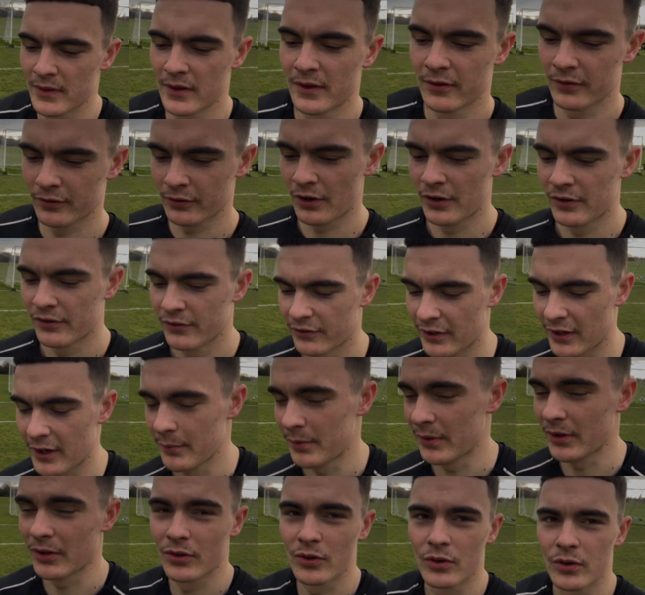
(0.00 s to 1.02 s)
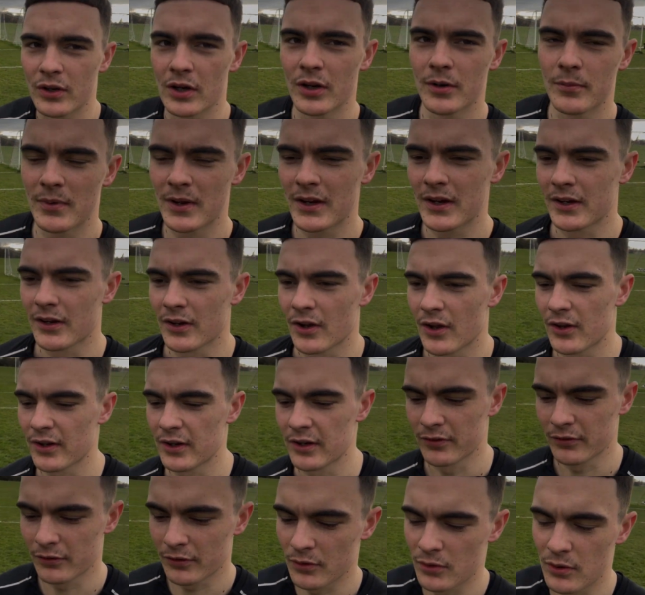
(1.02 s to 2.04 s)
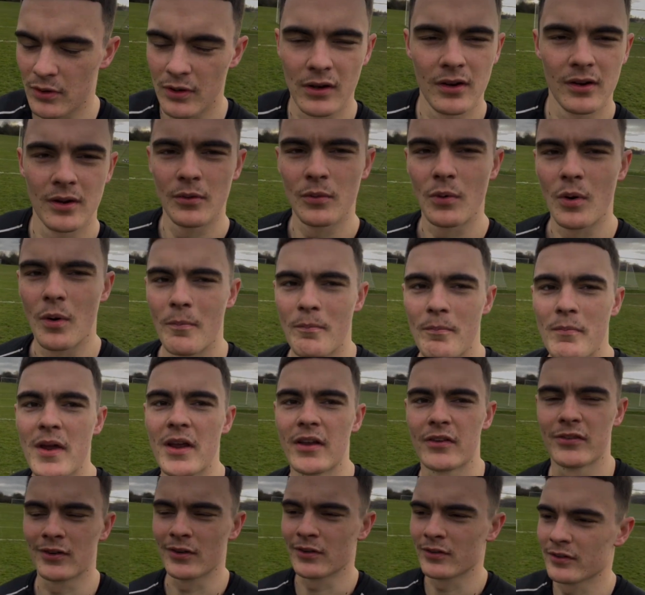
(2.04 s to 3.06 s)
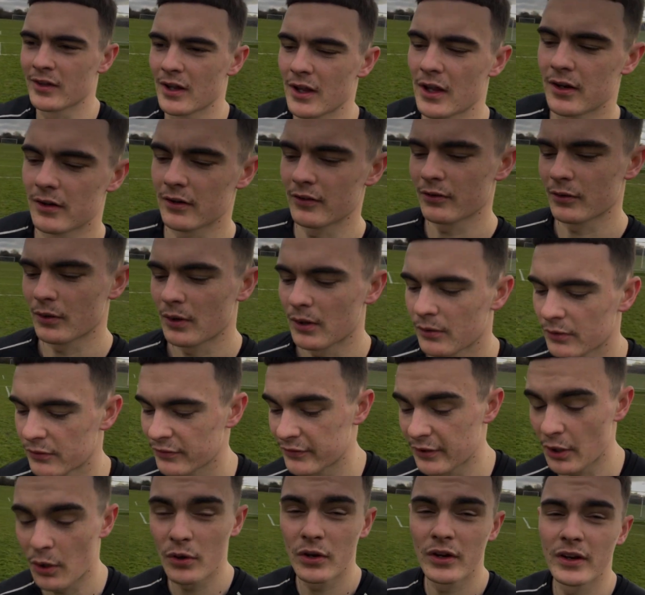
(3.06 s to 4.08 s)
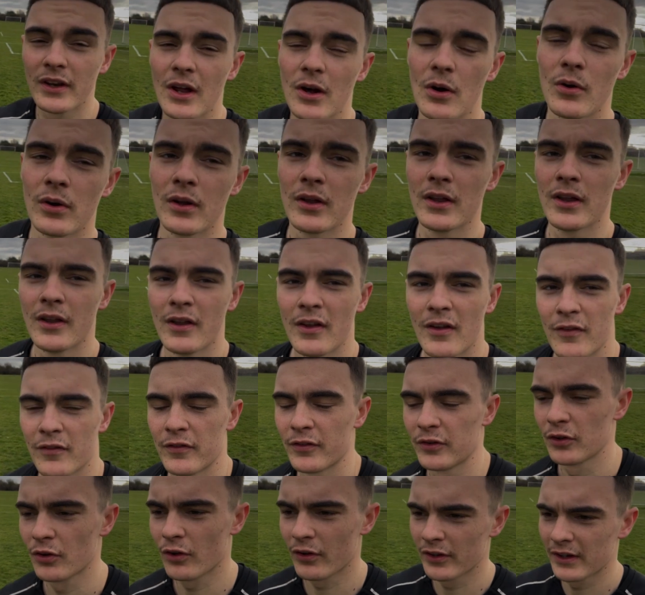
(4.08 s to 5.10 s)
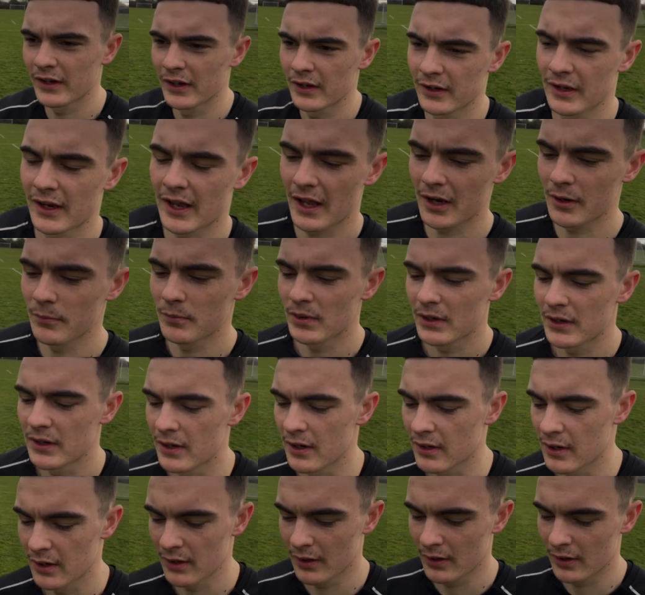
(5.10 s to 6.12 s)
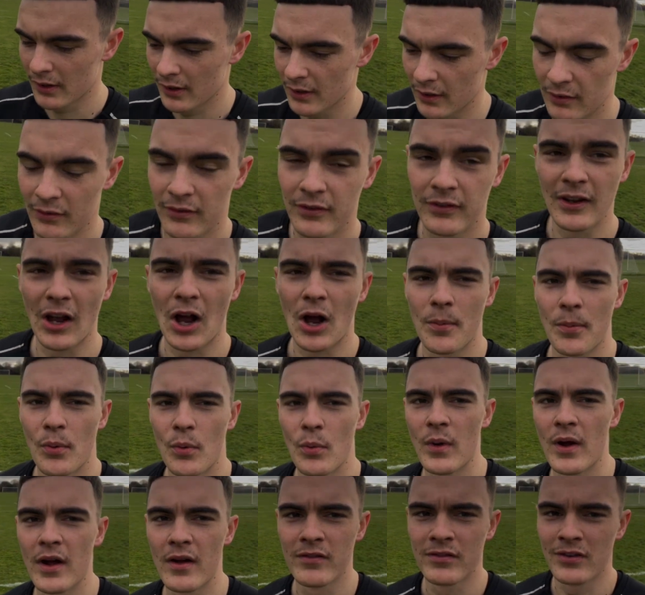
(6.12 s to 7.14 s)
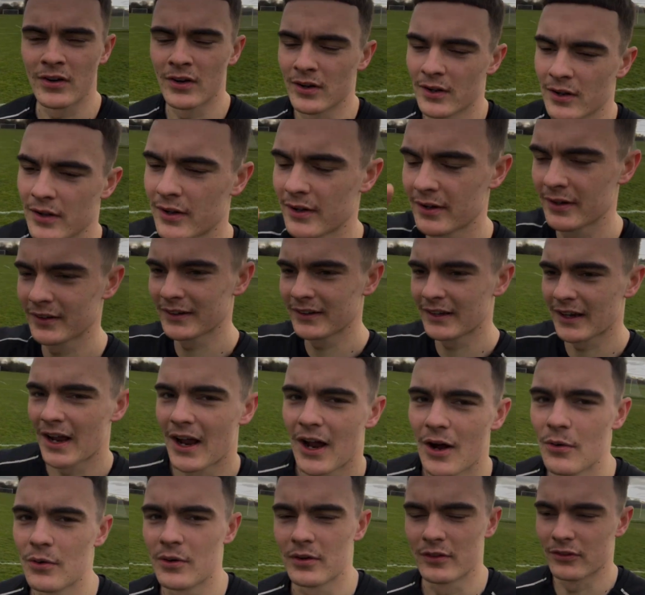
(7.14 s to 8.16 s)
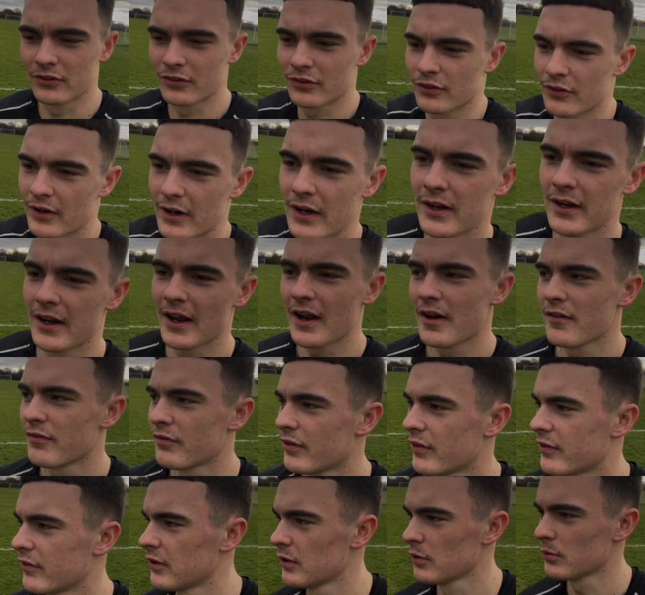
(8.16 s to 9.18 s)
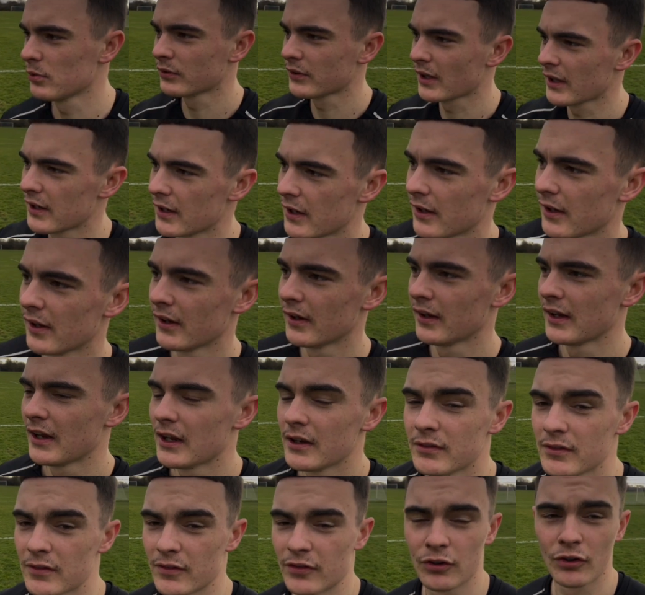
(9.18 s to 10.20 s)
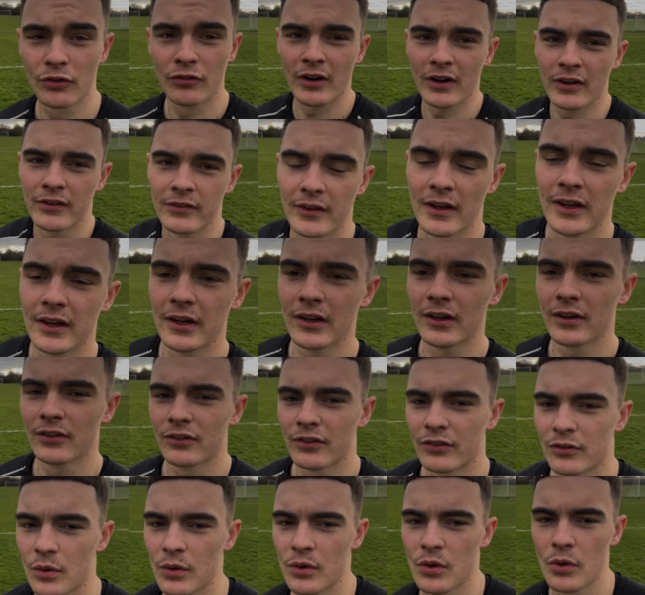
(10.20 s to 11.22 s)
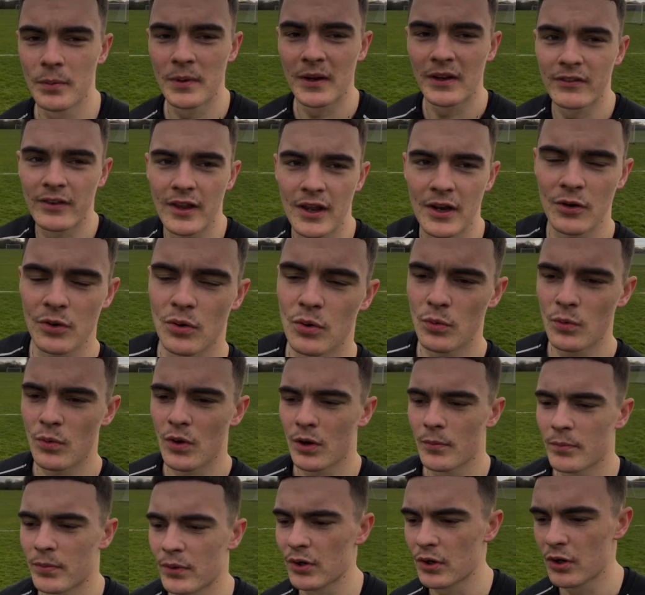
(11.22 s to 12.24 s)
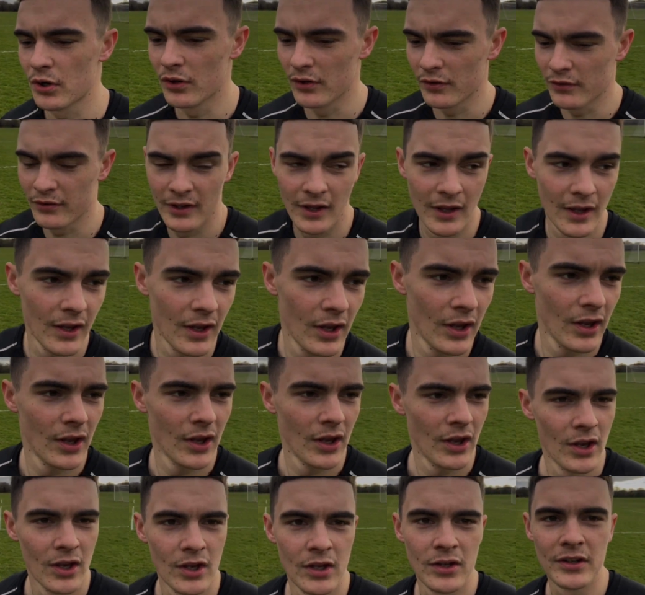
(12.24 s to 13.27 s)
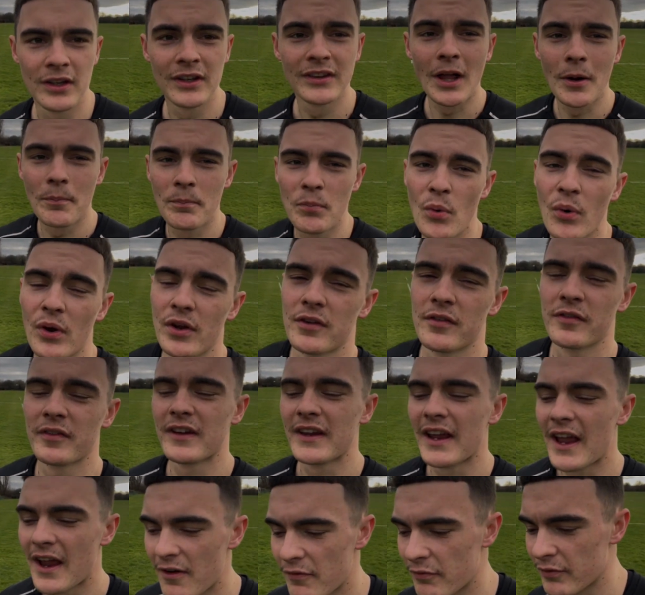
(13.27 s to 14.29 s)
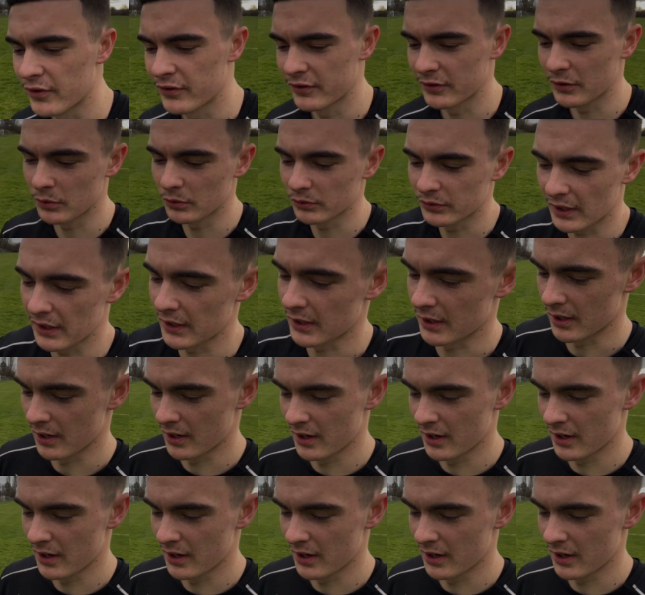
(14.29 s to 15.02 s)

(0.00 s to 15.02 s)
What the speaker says: sorry to say, but you're not going to make it unless you're what a mess you're saying. So I'll tell you now, if you're not in the academy set up or whatever, get out and train every single day, even if it's your rest day, just do a little bit of technical work, because you need that ball at your feet every single day.